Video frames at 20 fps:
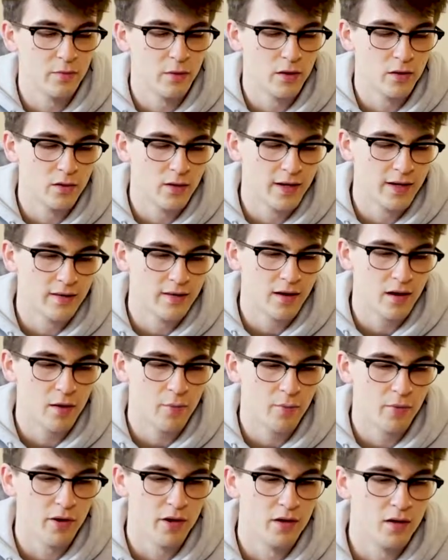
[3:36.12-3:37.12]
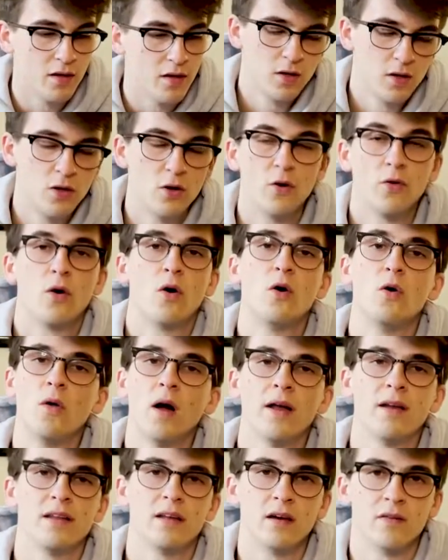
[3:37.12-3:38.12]
middle like that, but you know, the whole
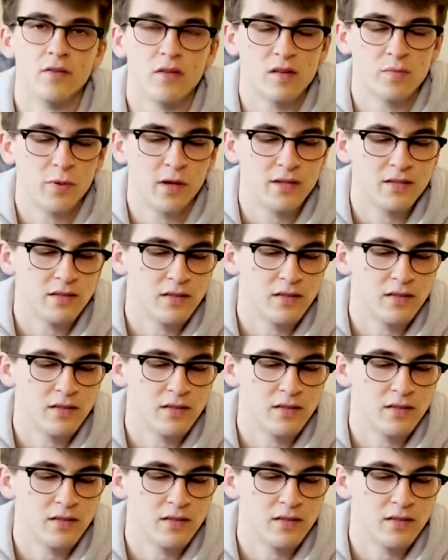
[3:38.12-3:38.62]
idea of the Splice